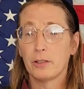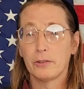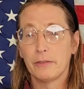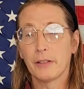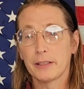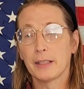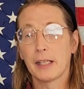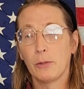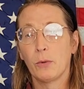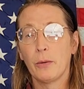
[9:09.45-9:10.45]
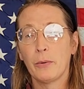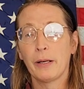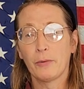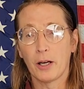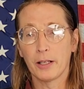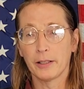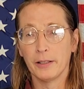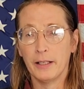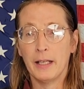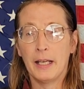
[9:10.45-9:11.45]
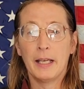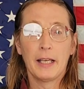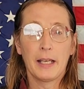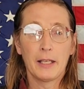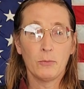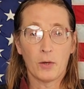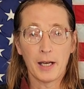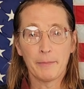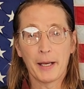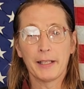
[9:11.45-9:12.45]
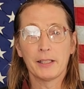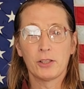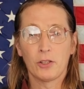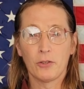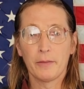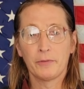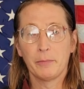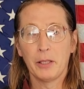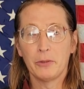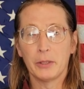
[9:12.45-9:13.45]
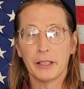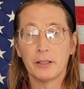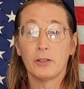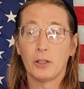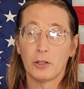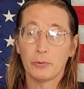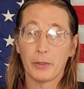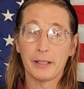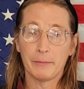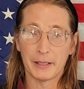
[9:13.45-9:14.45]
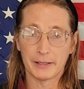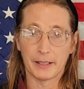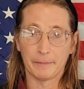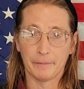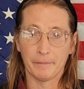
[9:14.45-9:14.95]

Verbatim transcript: to investigate what went wrong and why ballots showed up from nowhere or went missing.